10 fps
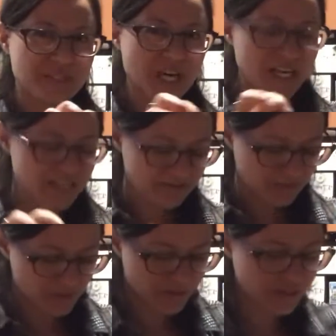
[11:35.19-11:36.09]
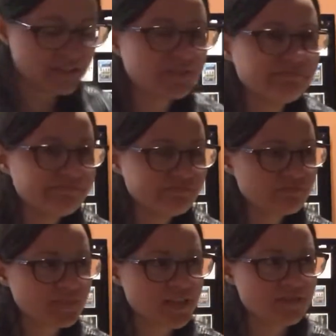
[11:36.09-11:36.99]
dotted mold
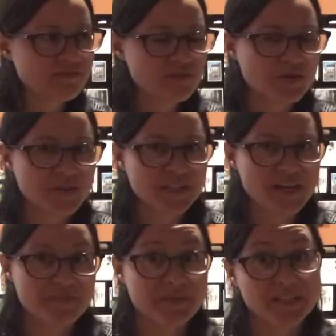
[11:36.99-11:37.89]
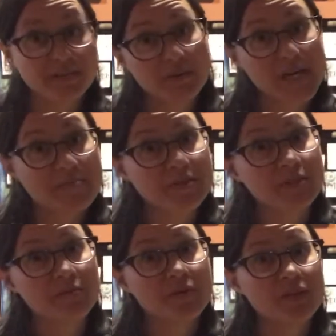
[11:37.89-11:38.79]
kind of form on top, that's what happened to
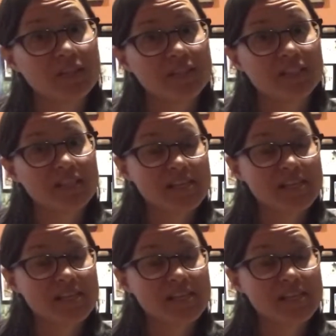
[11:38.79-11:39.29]
me once.